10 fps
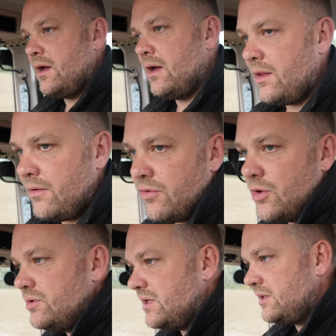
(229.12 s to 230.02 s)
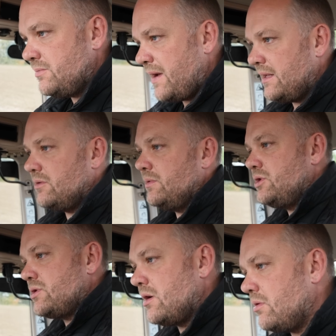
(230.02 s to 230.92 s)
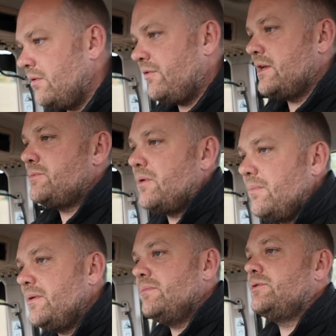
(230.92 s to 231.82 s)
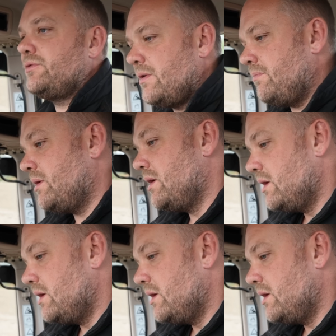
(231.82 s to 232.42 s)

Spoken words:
the rooting's better. We struggle with less problems from